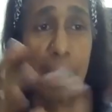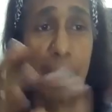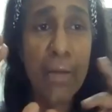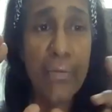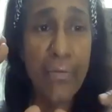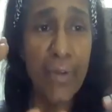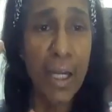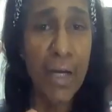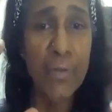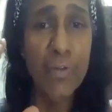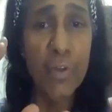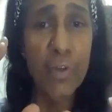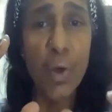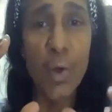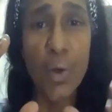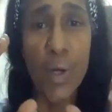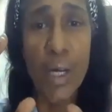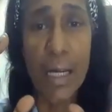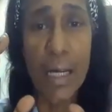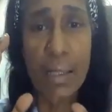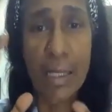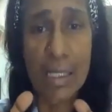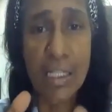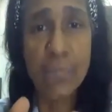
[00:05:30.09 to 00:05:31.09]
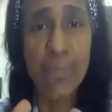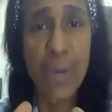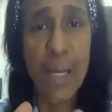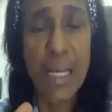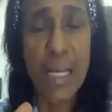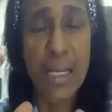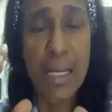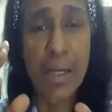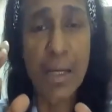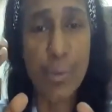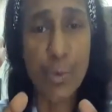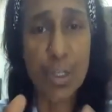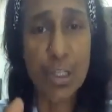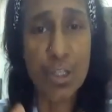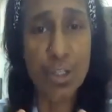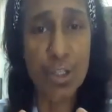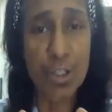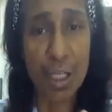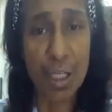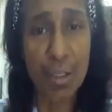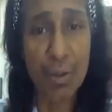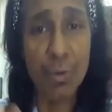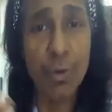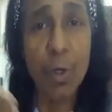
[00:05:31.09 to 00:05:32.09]
and we have to look at the speed at which
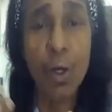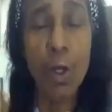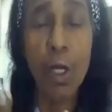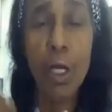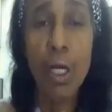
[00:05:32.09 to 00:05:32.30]
they do.